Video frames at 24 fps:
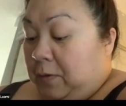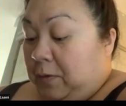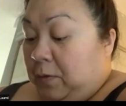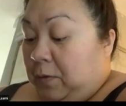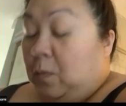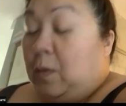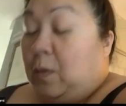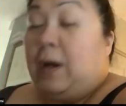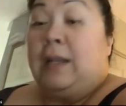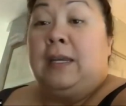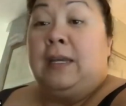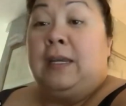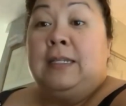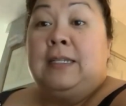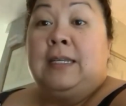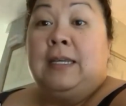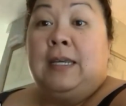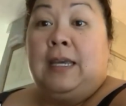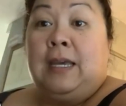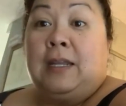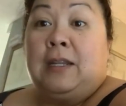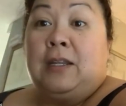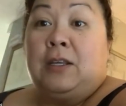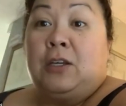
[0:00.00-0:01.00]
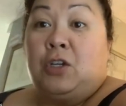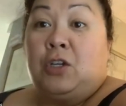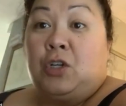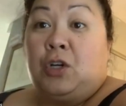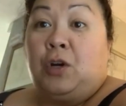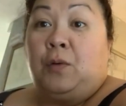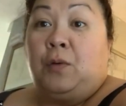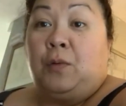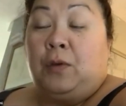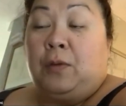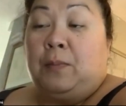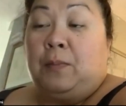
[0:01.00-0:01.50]
been wanting to get a
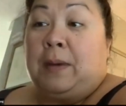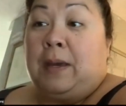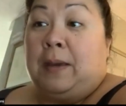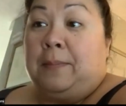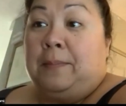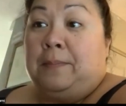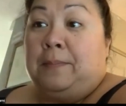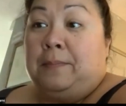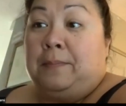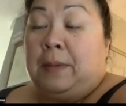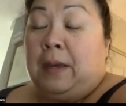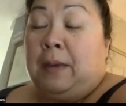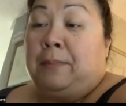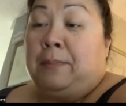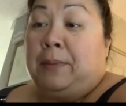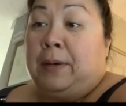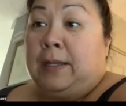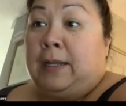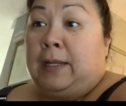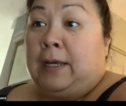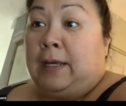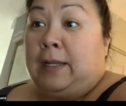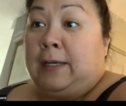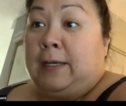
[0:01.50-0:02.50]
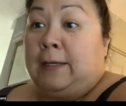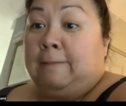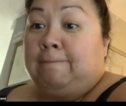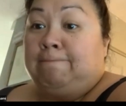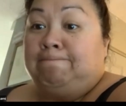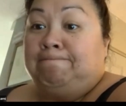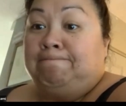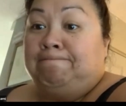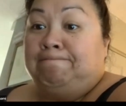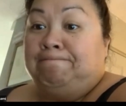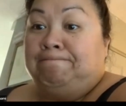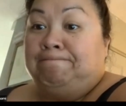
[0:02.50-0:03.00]
shirt with my bun on it,
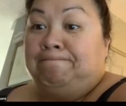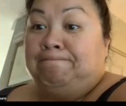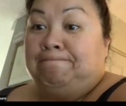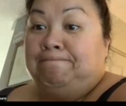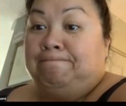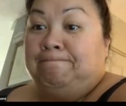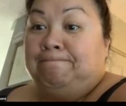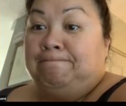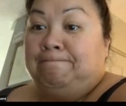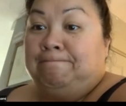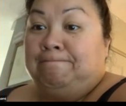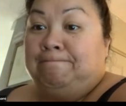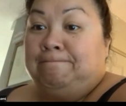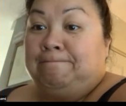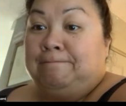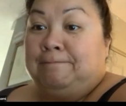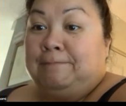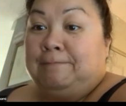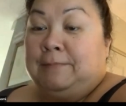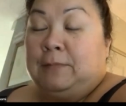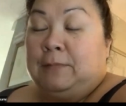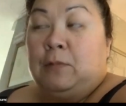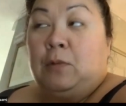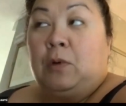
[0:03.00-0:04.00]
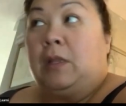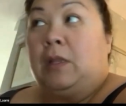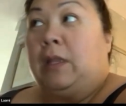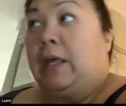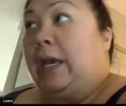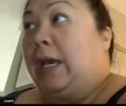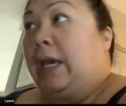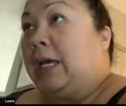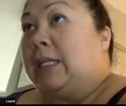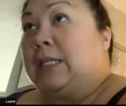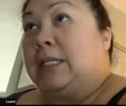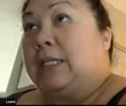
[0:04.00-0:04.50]
or
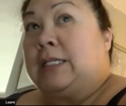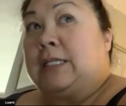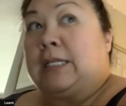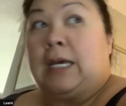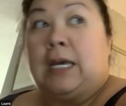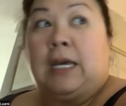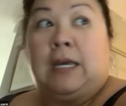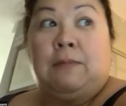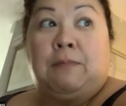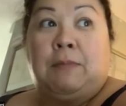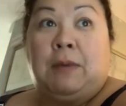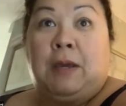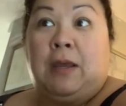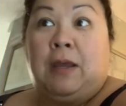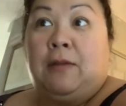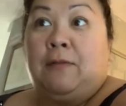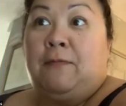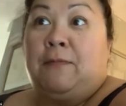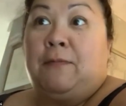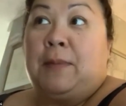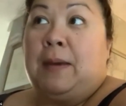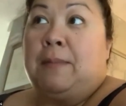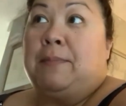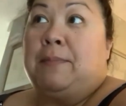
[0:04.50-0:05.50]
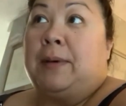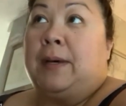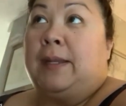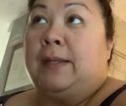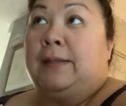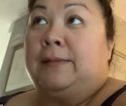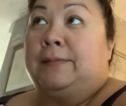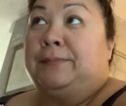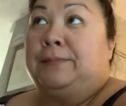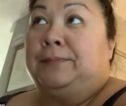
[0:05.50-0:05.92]
like a design made of my bun.